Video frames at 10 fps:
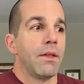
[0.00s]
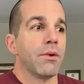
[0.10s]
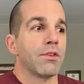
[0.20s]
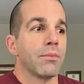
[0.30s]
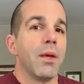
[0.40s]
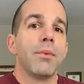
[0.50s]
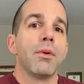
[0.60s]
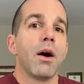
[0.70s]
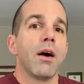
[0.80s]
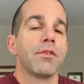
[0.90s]
There were some
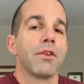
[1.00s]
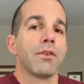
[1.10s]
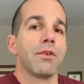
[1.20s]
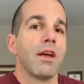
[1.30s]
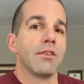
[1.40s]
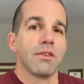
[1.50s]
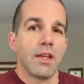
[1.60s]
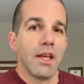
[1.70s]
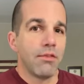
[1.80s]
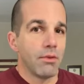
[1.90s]
people off to the races.
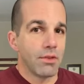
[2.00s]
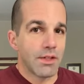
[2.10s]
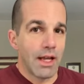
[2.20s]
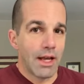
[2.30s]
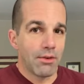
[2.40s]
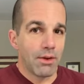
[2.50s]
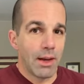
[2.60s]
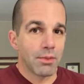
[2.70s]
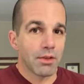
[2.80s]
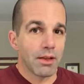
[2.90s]
Even with 10
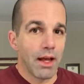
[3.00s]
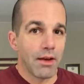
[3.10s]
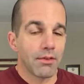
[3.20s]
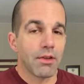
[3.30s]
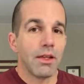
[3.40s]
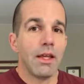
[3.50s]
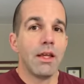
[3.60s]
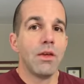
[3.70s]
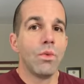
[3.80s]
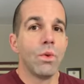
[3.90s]
reps left,
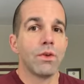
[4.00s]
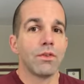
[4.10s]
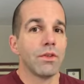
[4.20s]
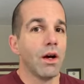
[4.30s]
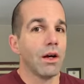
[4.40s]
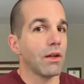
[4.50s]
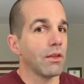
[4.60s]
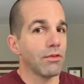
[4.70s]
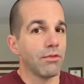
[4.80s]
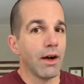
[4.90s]
he was not
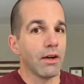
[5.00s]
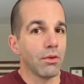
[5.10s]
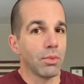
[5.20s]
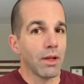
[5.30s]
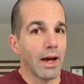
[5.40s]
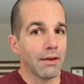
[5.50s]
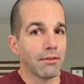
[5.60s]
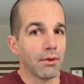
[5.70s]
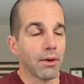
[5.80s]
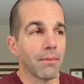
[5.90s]
on the final
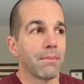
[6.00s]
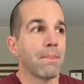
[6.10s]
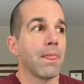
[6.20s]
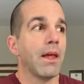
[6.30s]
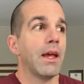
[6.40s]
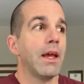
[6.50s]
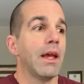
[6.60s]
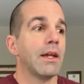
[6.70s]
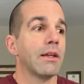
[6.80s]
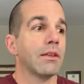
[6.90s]
platform.
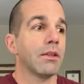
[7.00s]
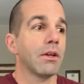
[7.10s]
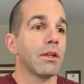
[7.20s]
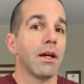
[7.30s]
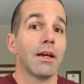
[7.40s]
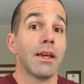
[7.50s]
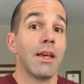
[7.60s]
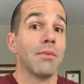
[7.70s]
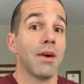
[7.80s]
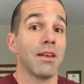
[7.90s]
And it looked like
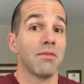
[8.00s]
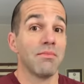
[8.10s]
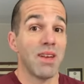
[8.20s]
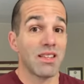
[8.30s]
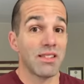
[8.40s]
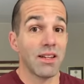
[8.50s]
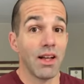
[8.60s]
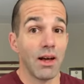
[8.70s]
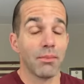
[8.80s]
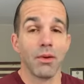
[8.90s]
he might have messed it
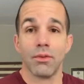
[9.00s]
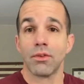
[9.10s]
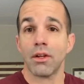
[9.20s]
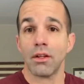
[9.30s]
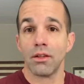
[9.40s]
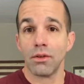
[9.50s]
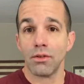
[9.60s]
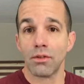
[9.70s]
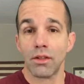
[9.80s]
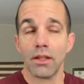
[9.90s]
up and was going to
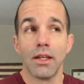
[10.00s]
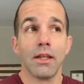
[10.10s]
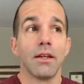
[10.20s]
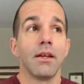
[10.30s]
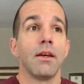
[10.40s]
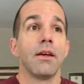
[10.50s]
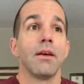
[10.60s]
lose the lead.